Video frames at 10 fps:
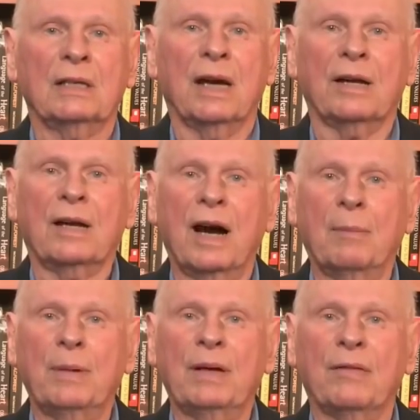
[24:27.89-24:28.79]
got a
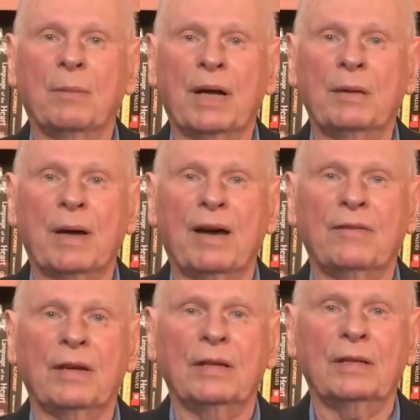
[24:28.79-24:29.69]
copy of The Money
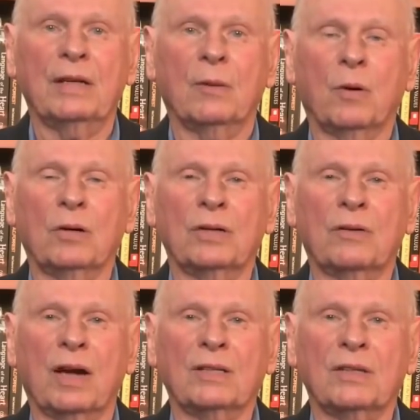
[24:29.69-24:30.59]
Mafia, A World
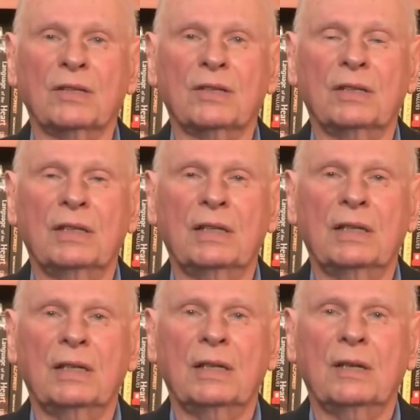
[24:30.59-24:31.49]
in Crisis,
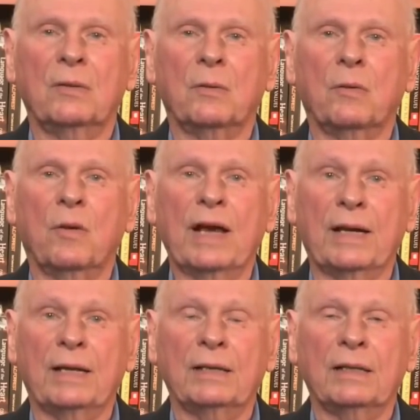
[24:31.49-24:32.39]

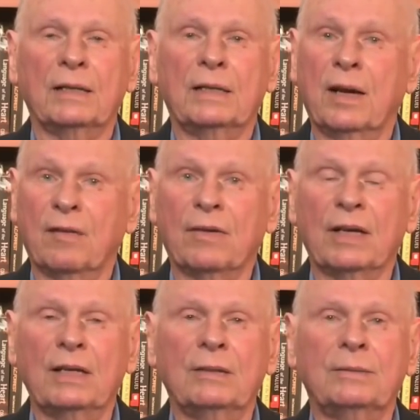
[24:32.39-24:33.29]
read it
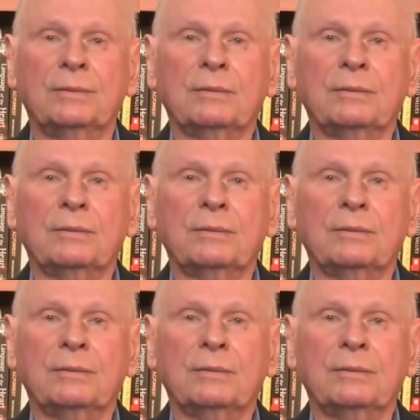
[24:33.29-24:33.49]
carefully,